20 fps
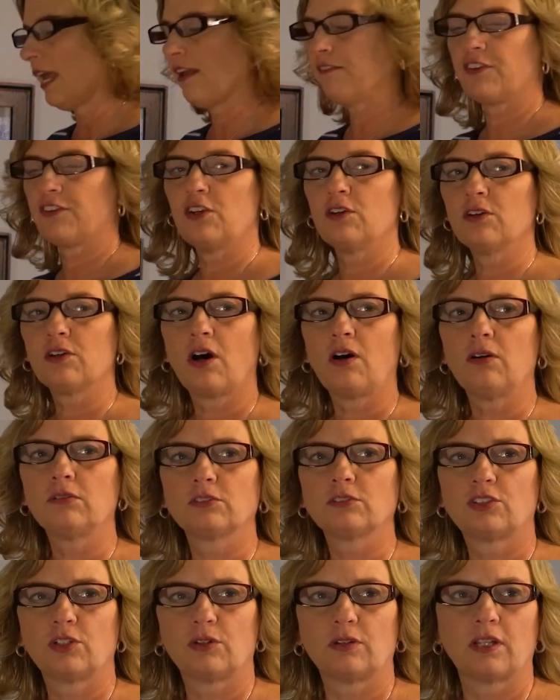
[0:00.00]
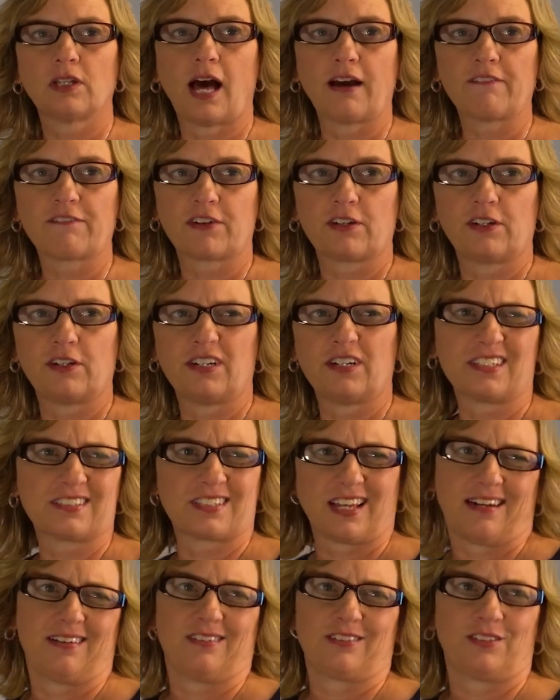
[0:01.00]
If you don't do a lot for New Year's,
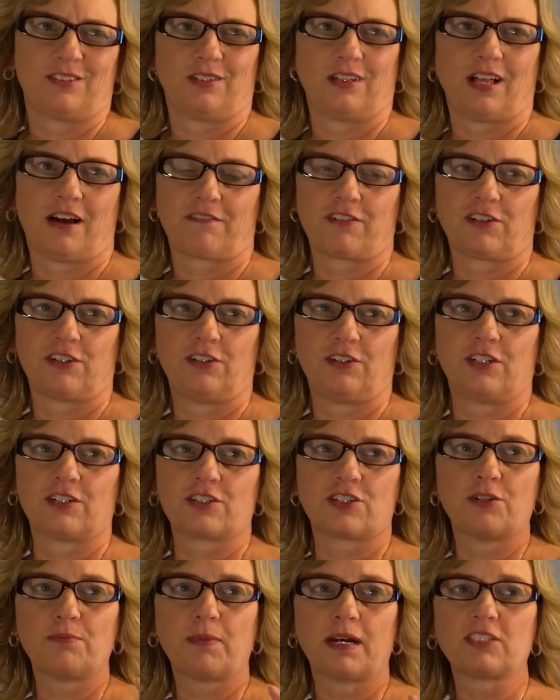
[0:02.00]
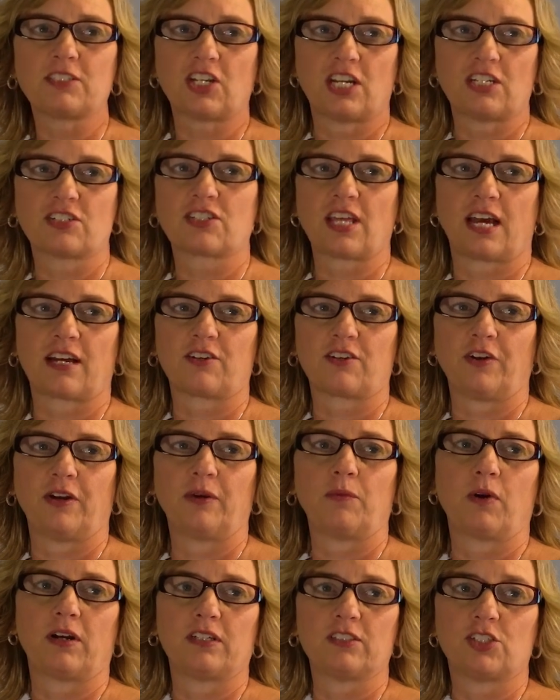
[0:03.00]
I don't do a lot for New Year's, you might change that
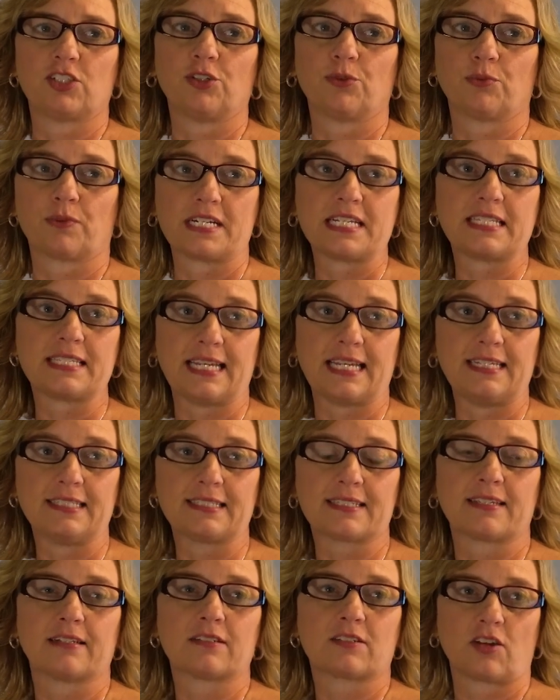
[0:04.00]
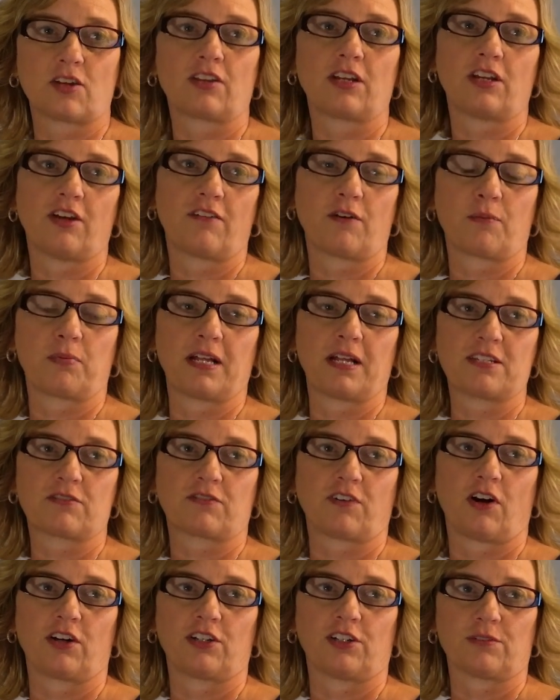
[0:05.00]
green one to receipts so that you have a place
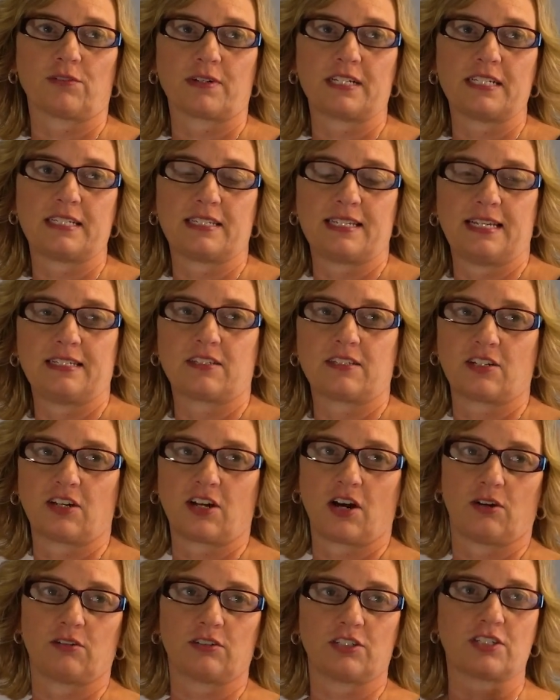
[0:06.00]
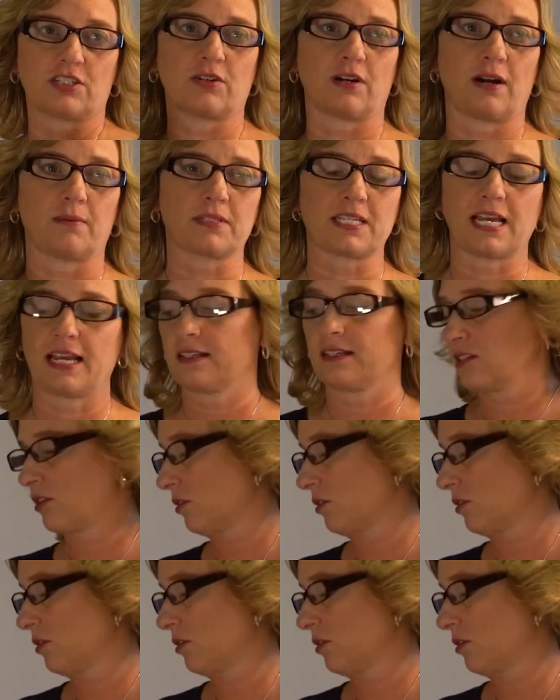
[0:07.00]
for all your receipts to go. Do you see what I'm saying?